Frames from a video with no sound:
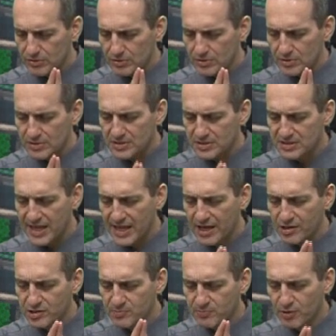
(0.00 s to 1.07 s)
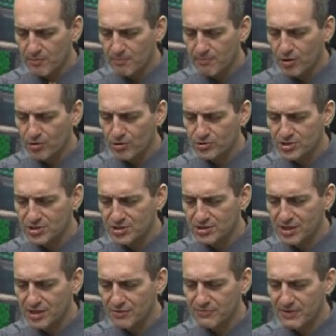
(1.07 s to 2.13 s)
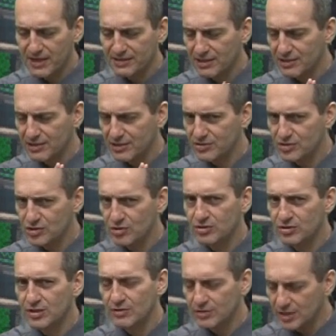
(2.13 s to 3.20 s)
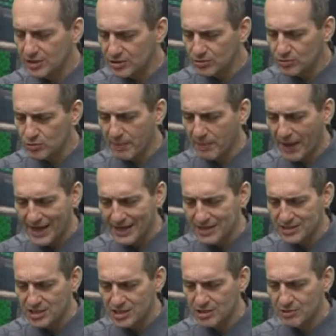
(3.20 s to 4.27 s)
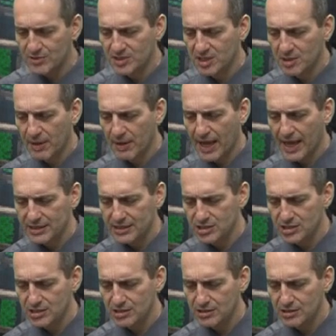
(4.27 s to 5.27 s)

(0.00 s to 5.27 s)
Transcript: sales, promotion, effect on consumer. Didn't you do packaging? Wasn't it packaging?